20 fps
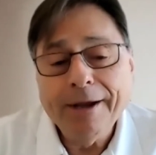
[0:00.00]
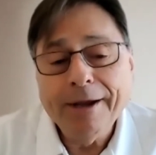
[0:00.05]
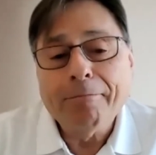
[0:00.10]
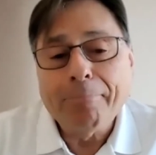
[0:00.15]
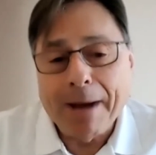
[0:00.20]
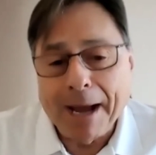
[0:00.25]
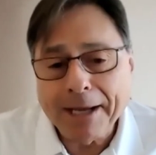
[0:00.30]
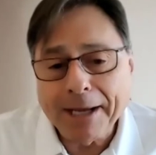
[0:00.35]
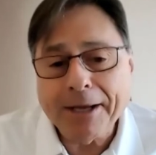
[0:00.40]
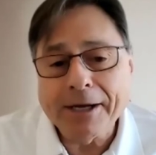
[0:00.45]

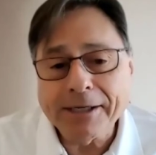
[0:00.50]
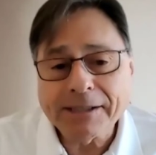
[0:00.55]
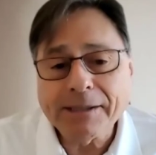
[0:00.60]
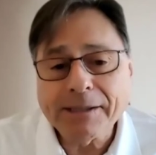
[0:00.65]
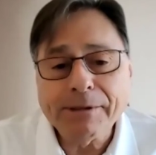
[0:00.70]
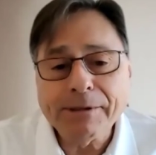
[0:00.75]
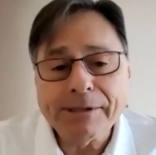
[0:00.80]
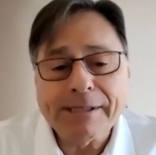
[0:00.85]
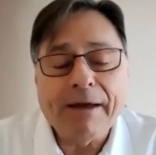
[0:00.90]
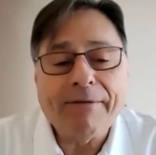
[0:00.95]
My
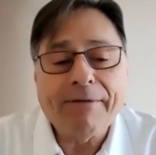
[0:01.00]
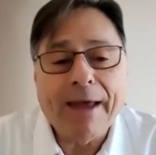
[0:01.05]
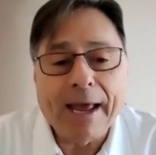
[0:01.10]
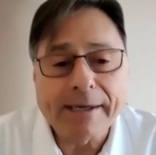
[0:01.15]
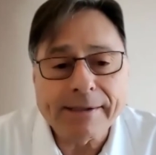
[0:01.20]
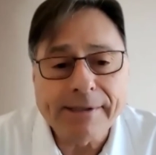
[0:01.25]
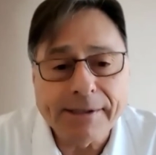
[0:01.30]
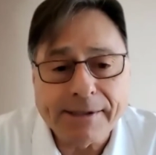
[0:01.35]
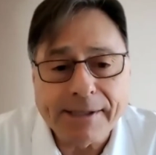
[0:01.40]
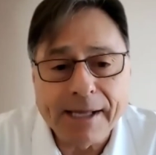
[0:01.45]
customers have
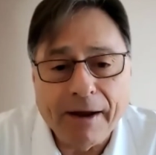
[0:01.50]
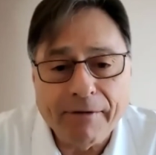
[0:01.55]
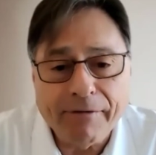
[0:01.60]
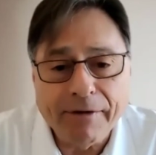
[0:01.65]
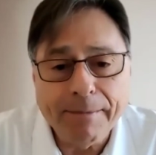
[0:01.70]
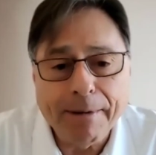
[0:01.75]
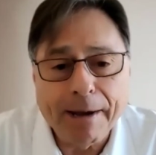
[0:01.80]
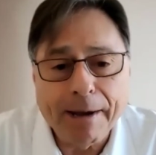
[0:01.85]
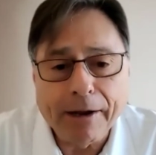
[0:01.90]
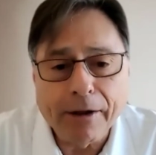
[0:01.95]
access to
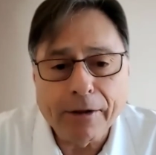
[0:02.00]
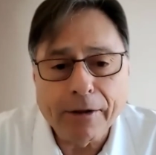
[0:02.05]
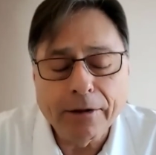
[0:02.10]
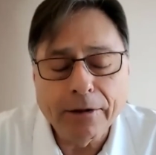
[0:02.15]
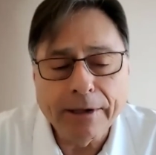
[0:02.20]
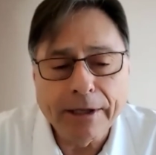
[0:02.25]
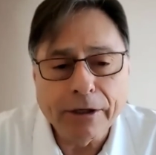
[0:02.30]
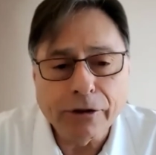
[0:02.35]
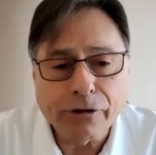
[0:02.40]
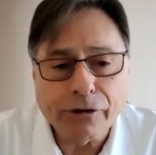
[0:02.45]
everybody on the
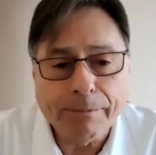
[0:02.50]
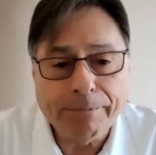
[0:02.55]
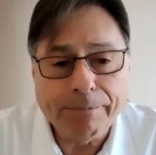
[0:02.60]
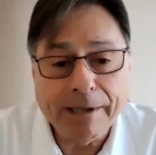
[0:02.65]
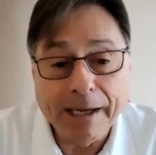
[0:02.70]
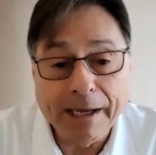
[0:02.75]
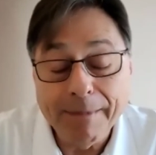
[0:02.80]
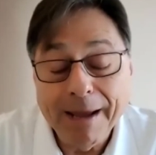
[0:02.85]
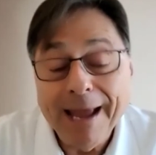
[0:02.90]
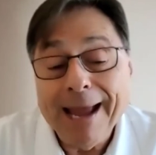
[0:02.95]
leadership
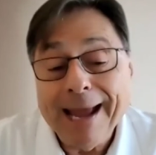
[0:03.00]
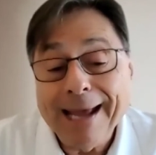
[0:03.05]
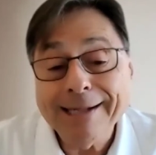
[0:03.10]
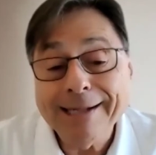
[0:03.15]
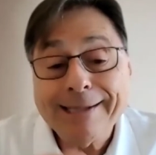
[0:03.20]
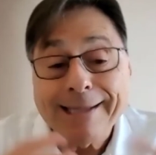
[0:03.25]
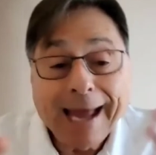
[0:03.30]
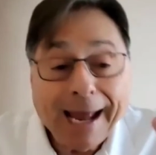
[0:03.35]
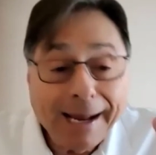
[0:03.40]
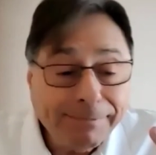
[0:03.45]
team. And
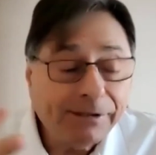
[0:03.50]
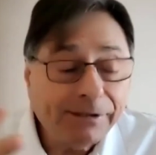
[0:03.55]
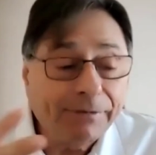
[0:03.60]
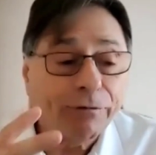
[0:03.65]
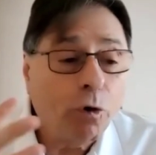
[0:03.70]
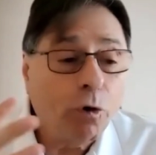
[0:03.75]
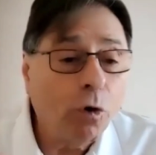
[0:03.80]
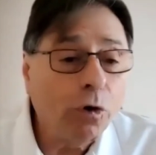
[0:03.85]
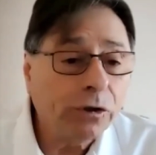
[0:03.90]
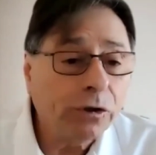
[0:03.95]
the types of
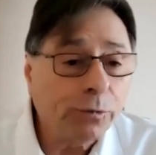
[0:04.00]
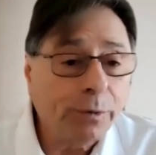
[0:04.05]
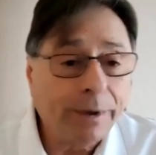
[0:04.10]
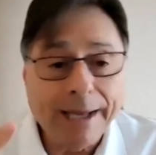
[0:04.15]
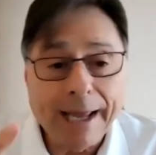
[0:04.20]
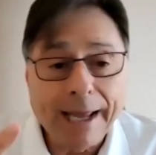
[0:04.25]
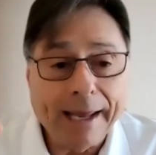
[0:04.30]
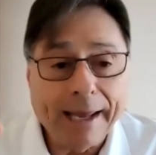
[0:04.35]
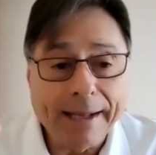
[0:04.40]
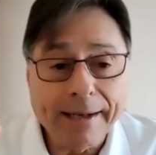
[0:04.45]
calls we
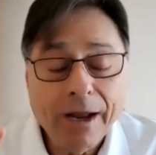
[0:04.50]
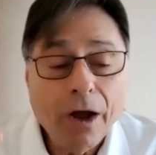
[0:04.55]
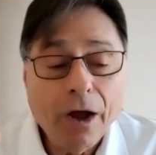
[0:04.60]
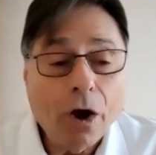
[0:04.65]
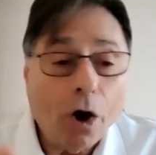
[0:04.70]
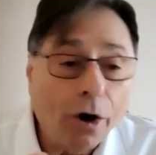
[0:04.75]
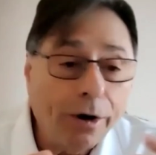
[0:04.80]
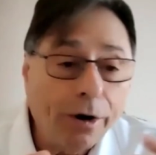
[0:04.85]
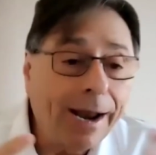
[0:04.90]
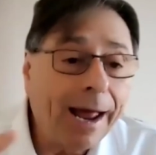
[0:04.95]
get
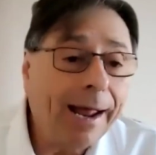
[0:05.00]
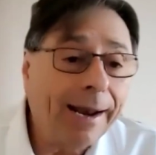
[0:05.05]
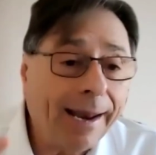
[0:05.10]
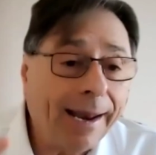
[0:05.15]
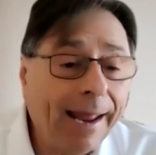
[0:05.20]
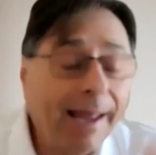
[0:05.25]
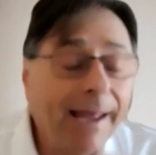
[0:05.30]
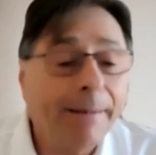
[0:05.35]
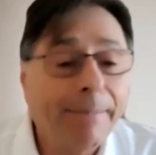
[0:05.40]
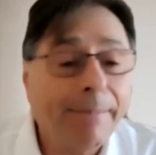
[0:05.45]
are not,
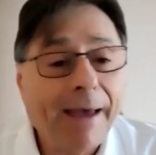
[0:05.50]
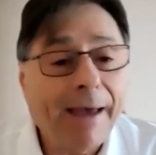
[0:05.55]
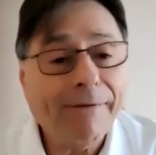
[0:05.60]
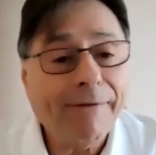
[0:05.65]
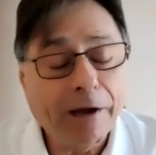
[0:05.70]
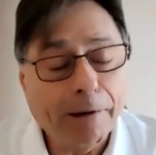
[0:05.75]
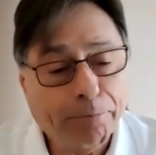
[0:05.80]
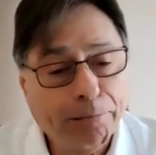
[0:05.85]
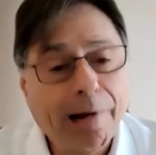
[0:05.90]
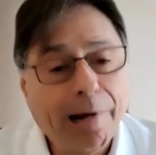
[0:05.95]
hey, I'm
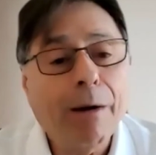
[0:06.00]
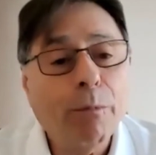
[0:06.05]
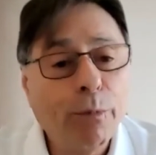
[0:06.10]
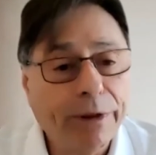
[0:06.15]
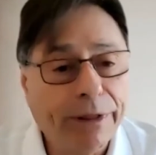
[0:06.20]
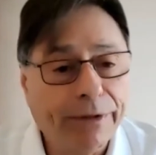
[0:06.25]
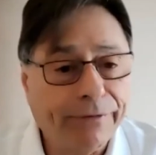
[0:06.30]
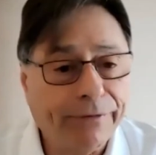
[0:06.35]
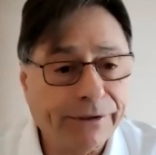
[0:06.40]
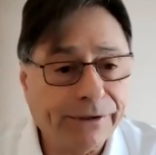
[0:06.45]
having a problem
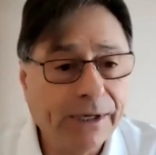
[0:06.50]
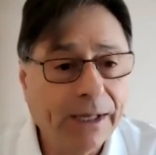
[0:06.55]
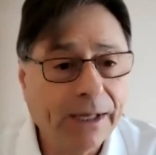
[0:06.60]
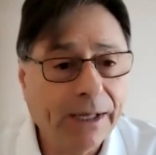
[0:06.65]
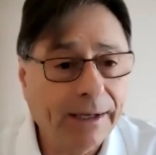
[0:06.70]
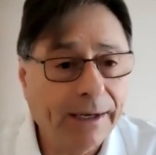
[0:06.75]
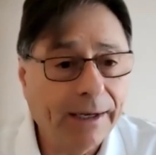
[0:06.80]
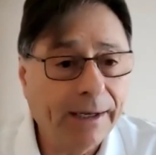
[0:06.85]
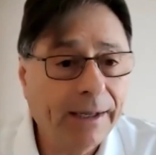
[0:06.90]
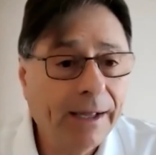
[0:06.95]
with the
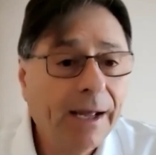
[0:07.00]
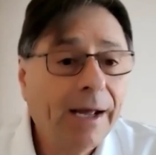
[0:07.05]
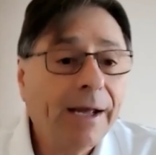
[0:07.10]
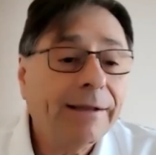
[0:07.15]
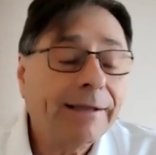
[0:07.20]
facility.